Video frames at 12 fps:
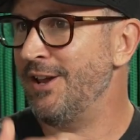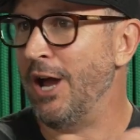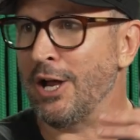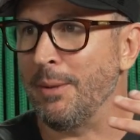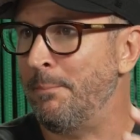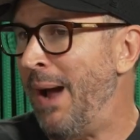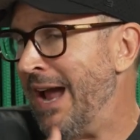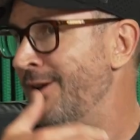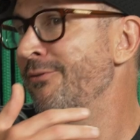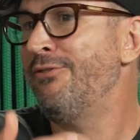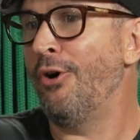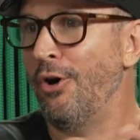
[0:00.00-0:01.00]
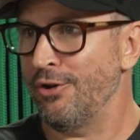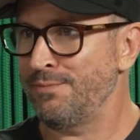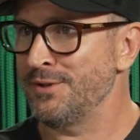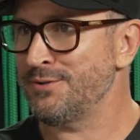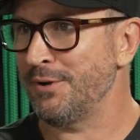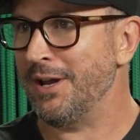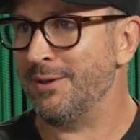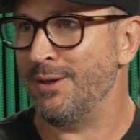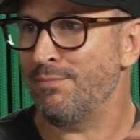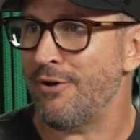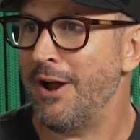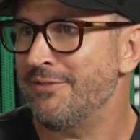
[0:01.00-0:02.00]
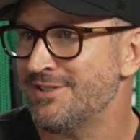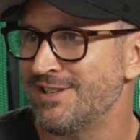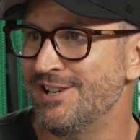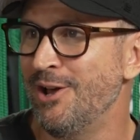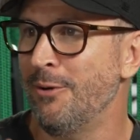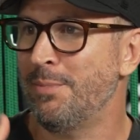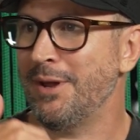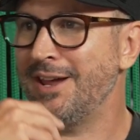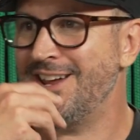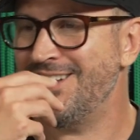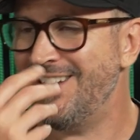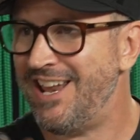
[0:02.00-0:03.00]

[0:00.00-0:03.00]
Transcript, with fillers: a back and forth between the privacy lobby,